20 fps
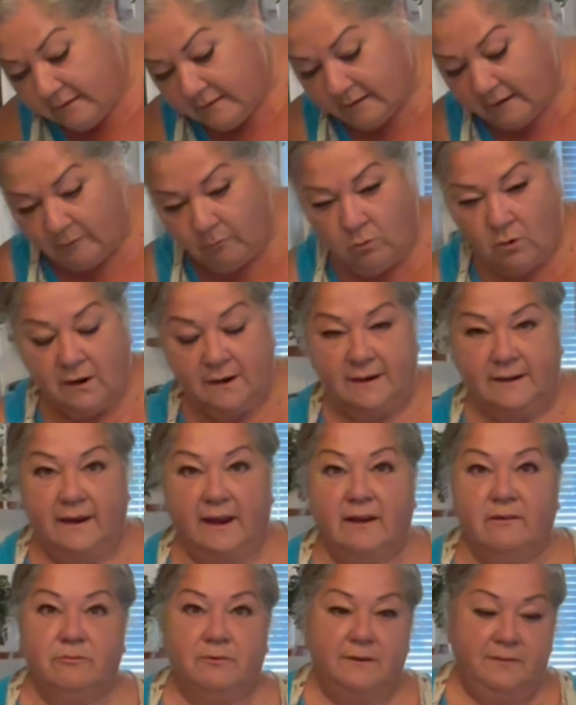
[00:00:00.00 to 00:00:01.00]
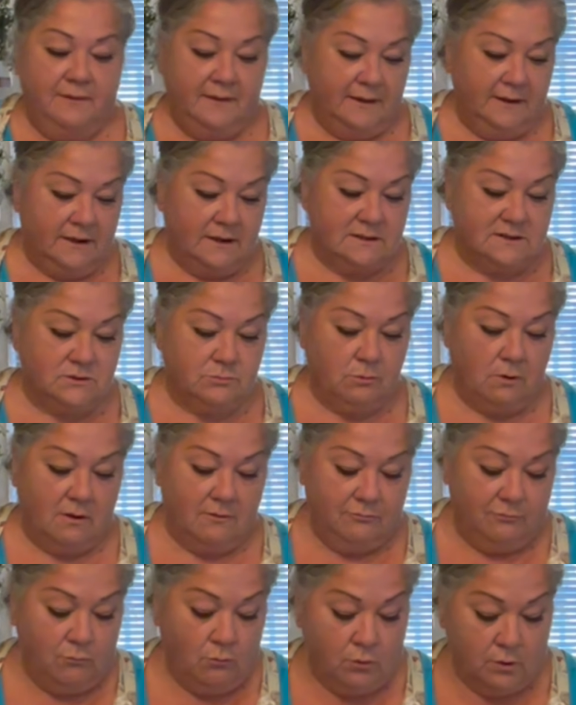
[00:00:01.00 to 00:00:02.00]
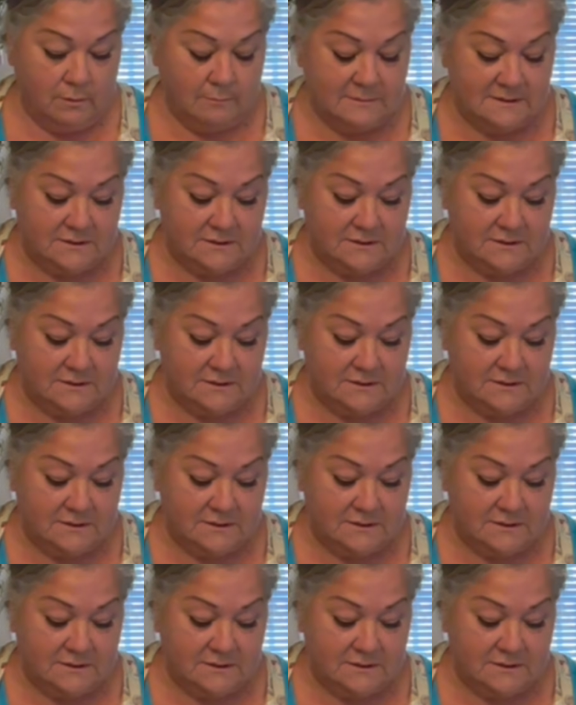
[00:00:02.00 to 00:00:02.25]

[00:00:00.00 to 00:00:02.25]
I wanted everything in its raw form.